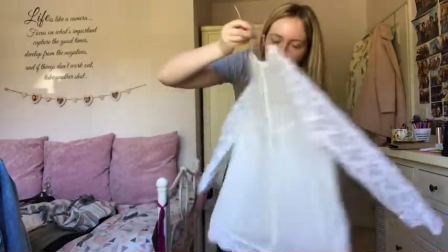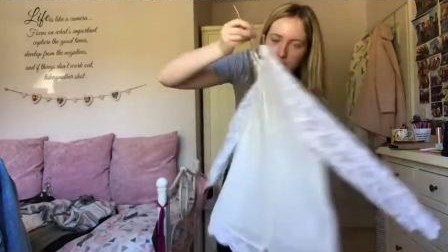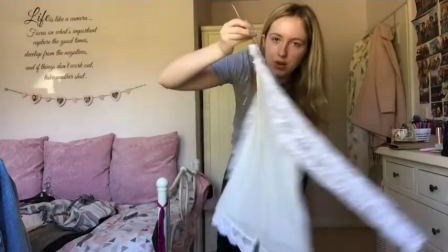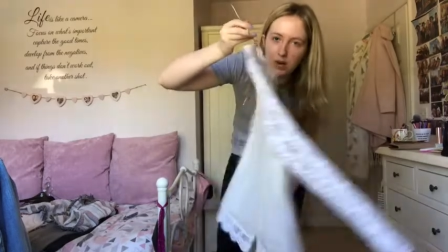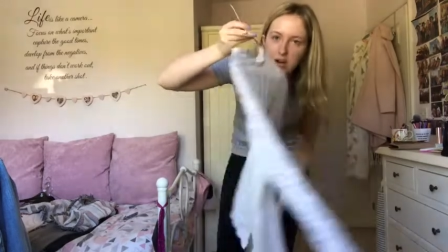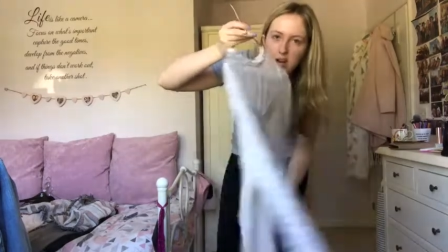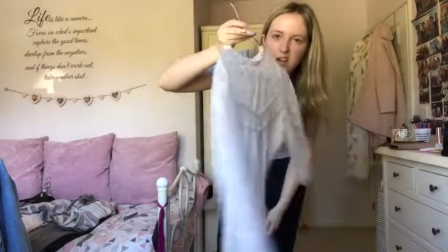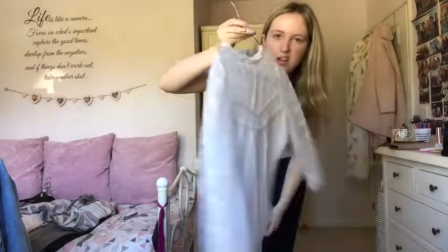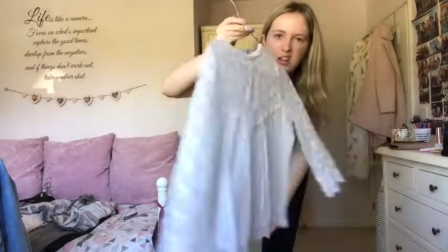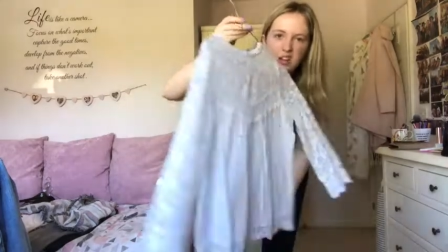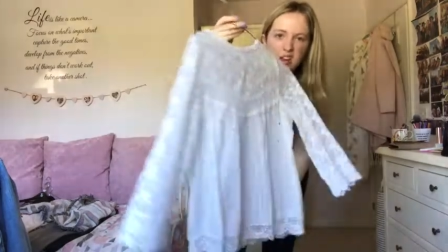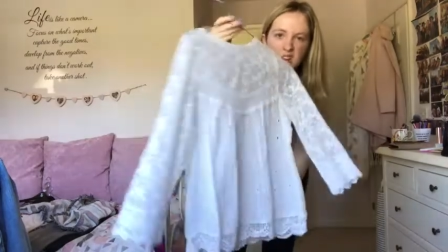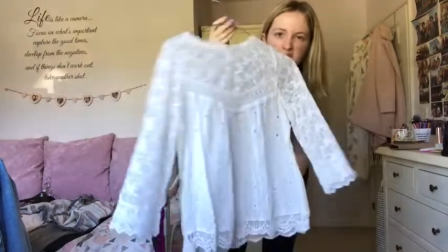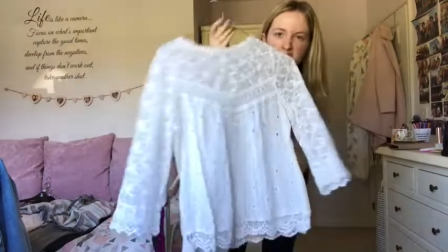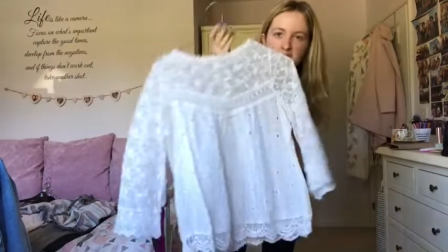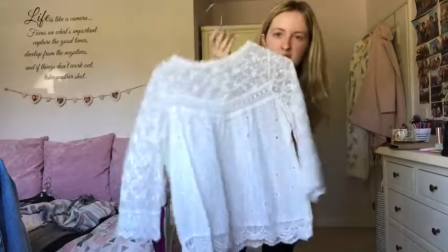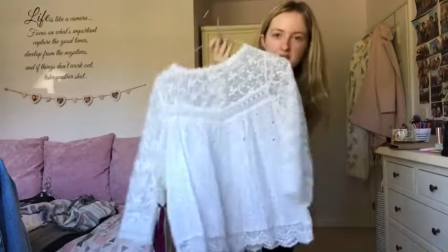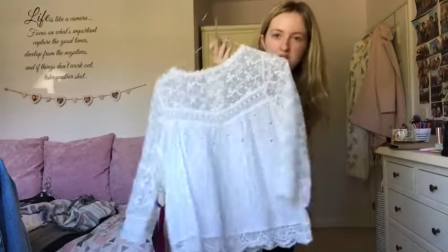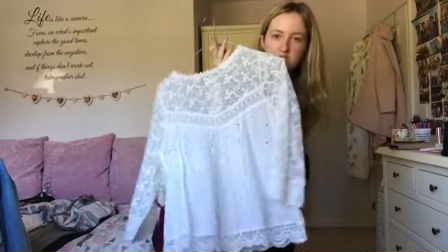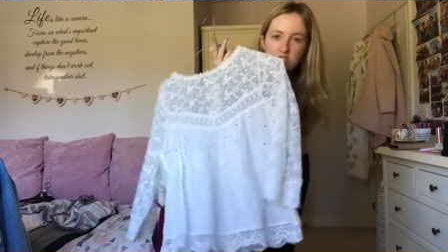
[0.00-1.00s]
but.
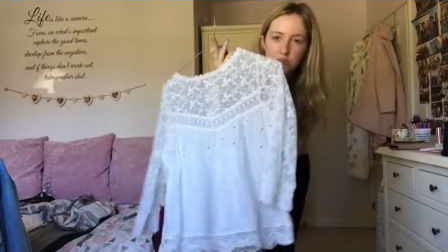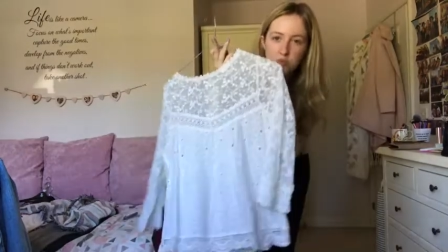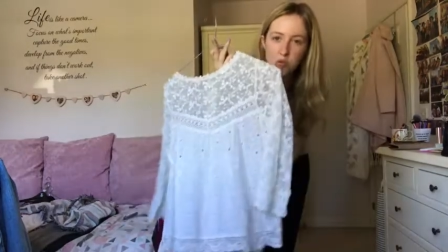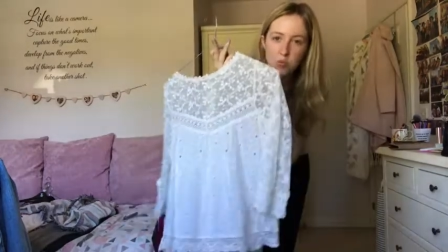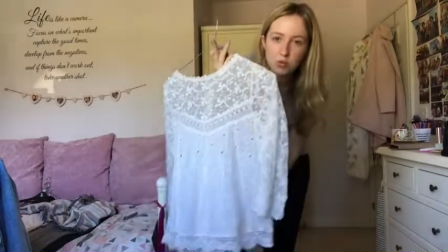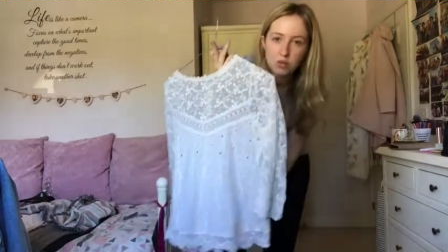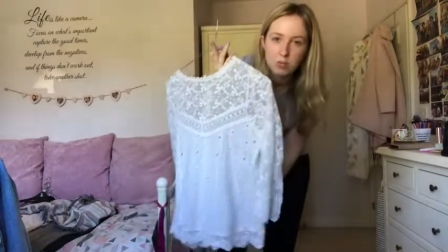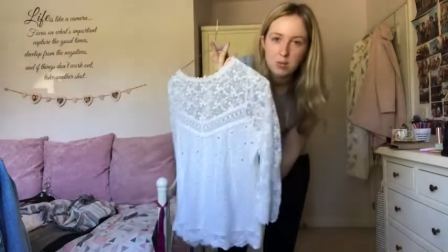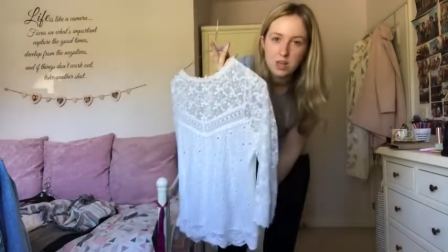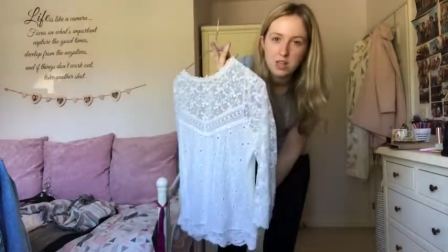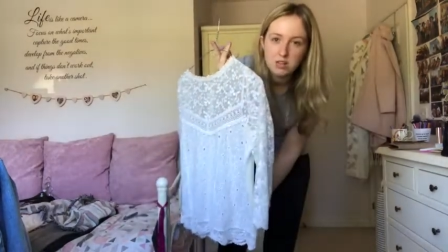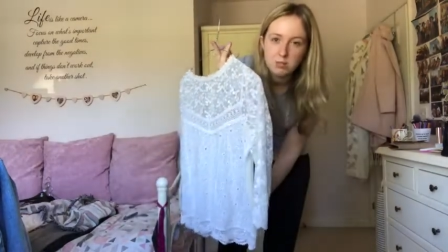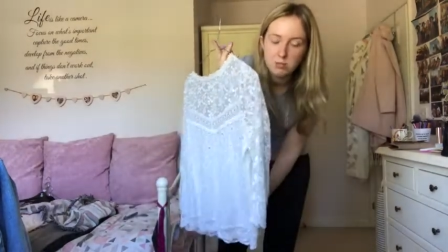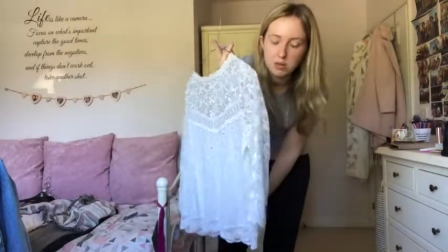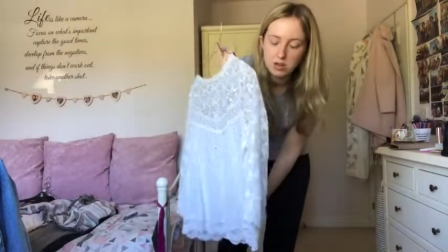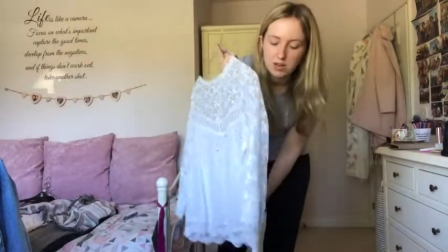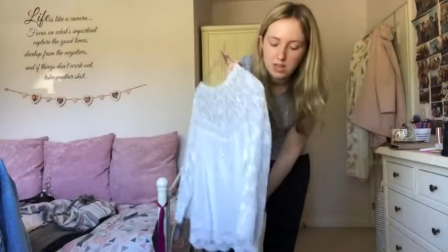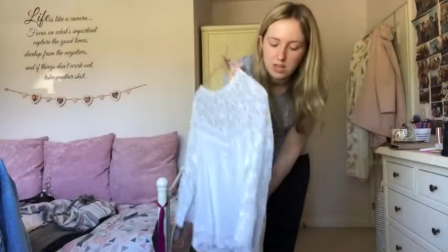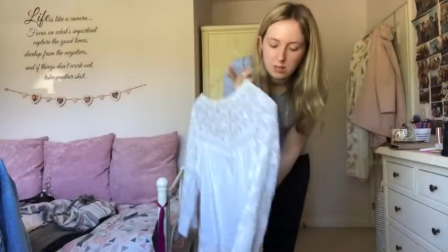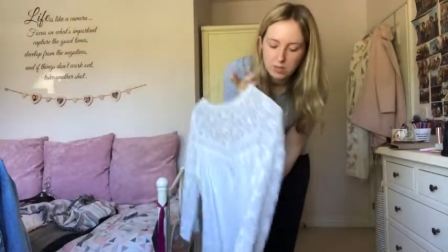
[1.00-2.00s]
Doesn't really bother me, so I'm
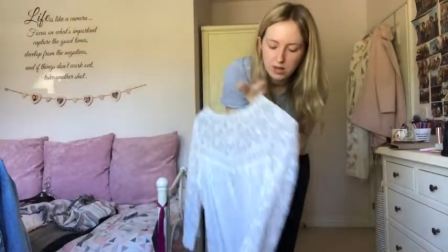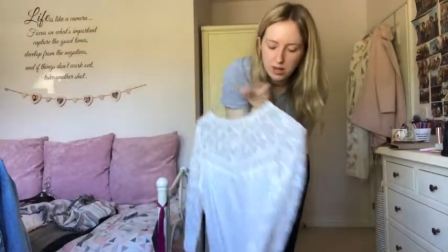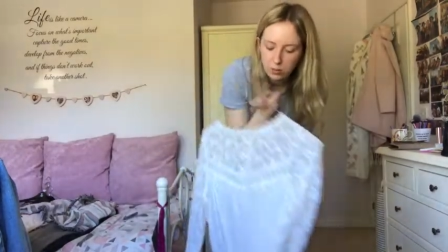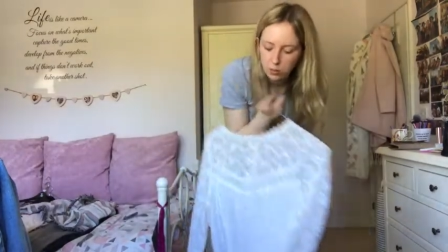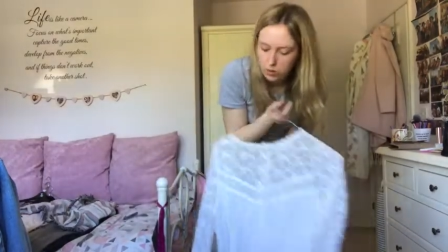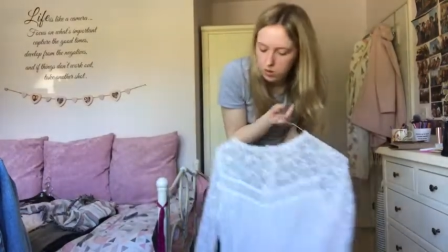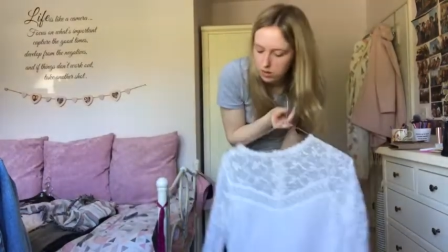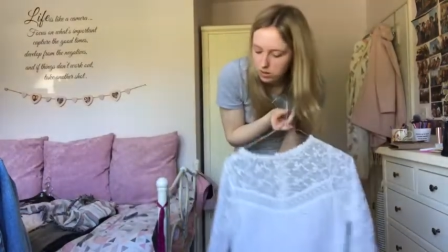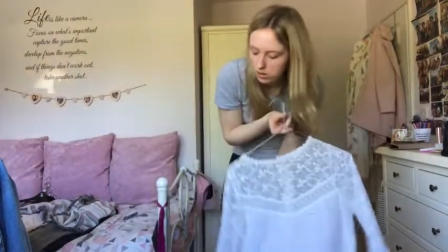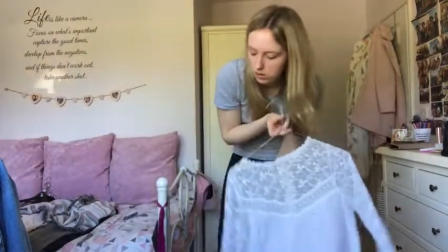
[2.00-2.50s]
going to keep that one.